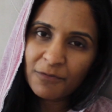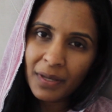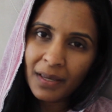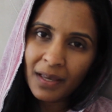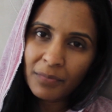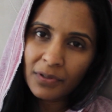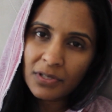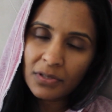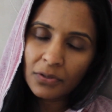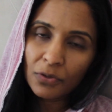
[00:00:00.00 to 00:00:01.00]
of being able
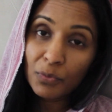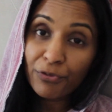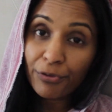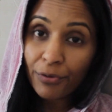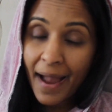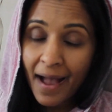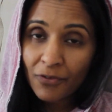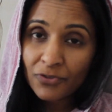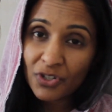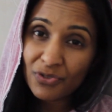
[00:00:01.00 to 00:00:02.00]
to move
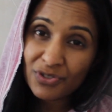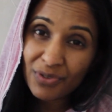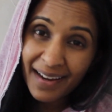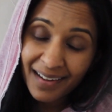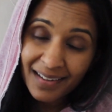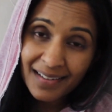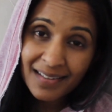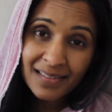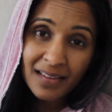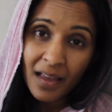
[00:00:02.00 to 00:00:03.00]
around, go do
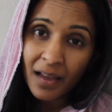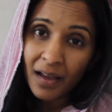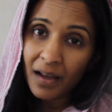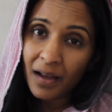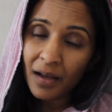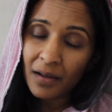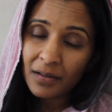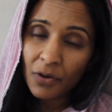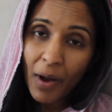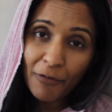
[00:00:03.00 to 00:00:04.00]
errands,
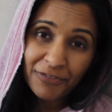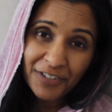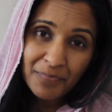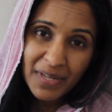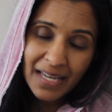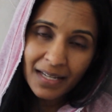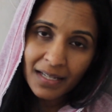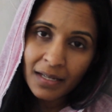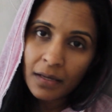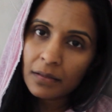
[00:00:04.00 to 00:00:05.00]
go out for a
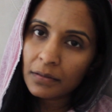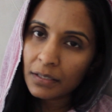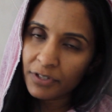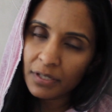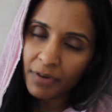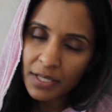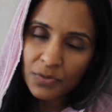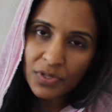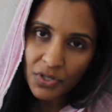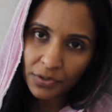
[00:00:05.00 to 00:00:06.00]
meeting, the Livia device
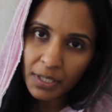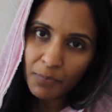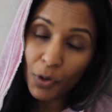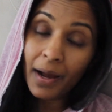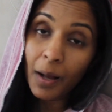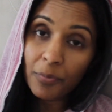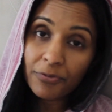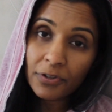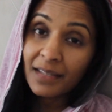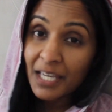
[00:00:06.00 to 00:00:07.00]
was certainly more
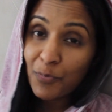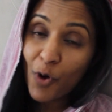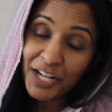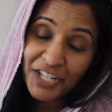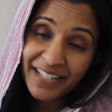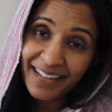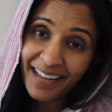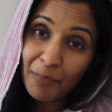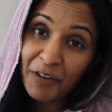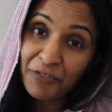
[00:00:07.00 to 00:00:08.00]
helpful. Keep watching to
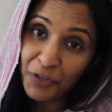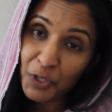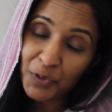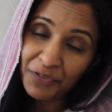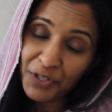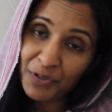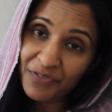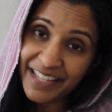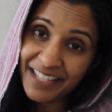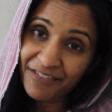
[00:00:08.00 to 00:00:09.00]
get my full review of
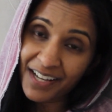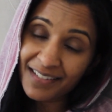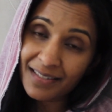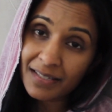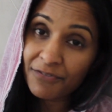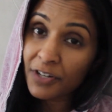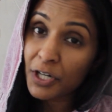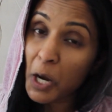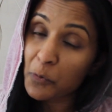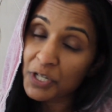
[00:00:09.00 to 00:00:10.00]
these devices to
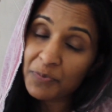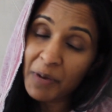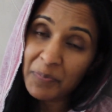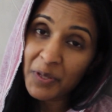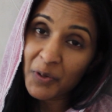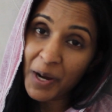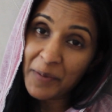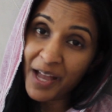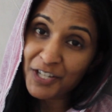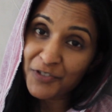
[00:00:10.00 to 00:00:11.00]
figure out which might be the right
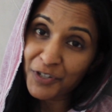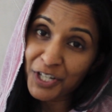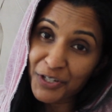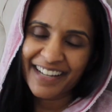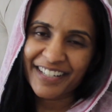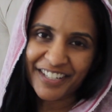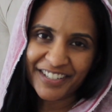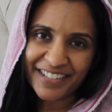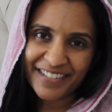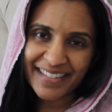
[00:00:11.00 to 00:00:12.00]
match for you.
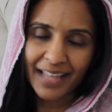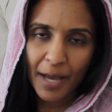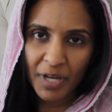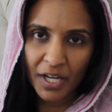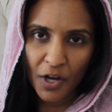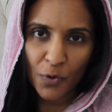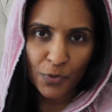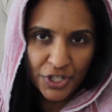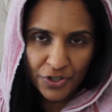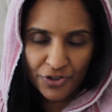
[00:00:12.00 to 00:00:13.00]
Girls, let me know,
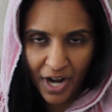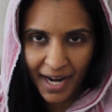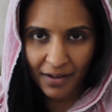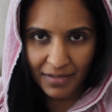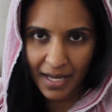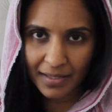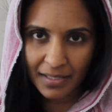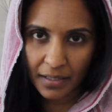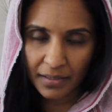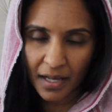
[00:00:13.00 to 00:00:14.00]
would you try out TENS
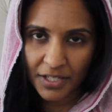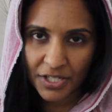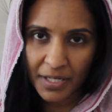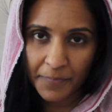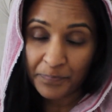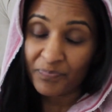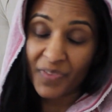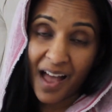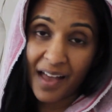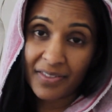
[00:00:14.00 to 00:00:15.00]
technology?
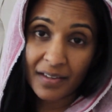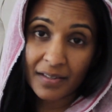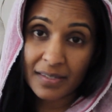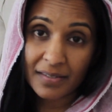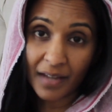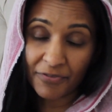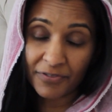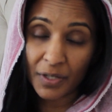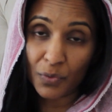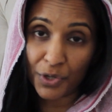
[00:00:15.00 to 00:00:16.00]
I think it's
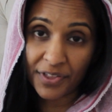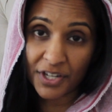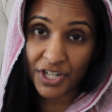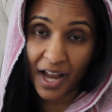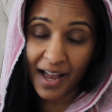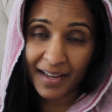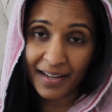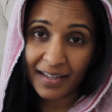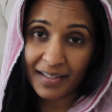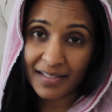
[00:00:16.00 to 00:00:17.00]
definitely worth a shot.
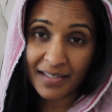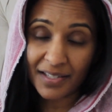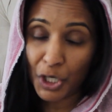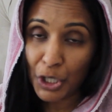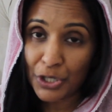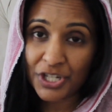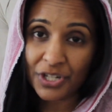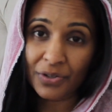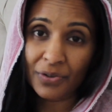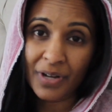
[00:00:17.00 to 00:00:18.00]
It doesn't hurt
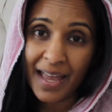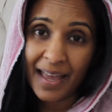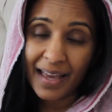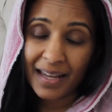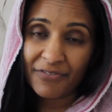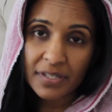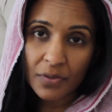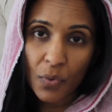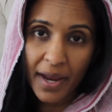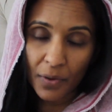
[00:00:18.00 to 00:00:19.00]
you, and if it's
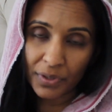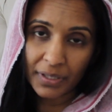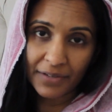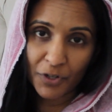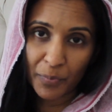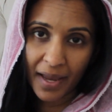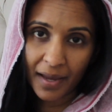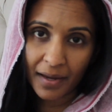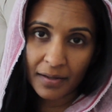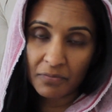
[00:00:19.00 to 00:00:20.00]
a way to relieve your
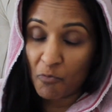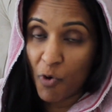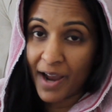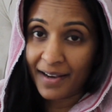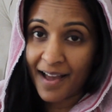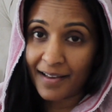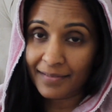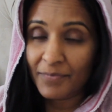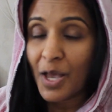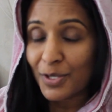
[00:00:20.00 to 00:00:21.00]
pain, why not?
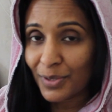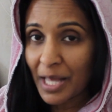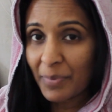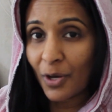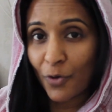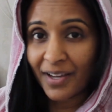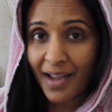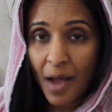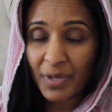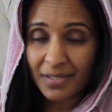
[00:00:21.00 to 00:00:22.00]
So let me know in the
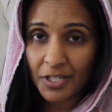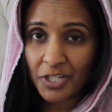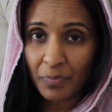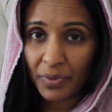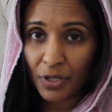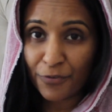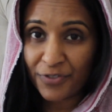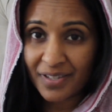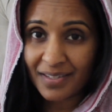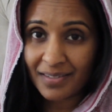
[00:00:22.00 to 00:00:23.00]
comment section below if
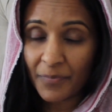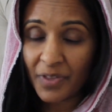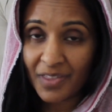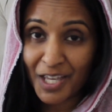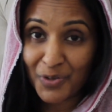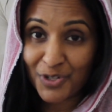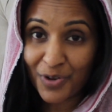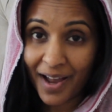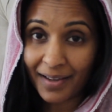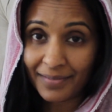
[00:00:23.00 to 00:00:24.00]
this is something that you would
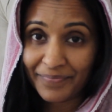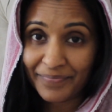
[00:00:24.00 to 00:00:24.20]
try.